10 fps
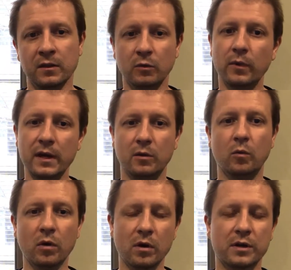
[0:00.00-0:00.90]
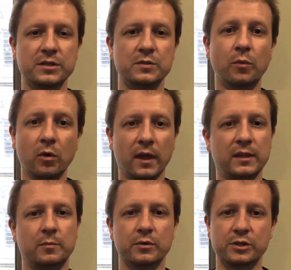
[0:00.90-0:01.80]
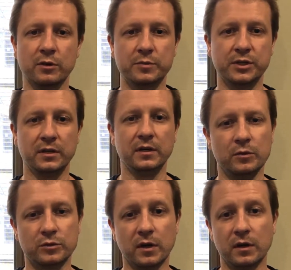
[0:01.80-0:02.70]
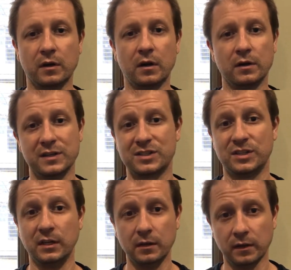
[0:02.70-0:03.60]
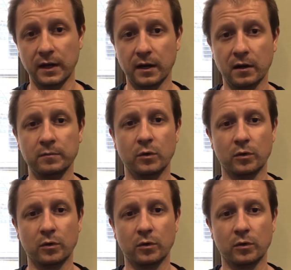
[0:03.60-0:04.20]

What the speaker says: The way it works, it's more like the prescription drug called Singulair,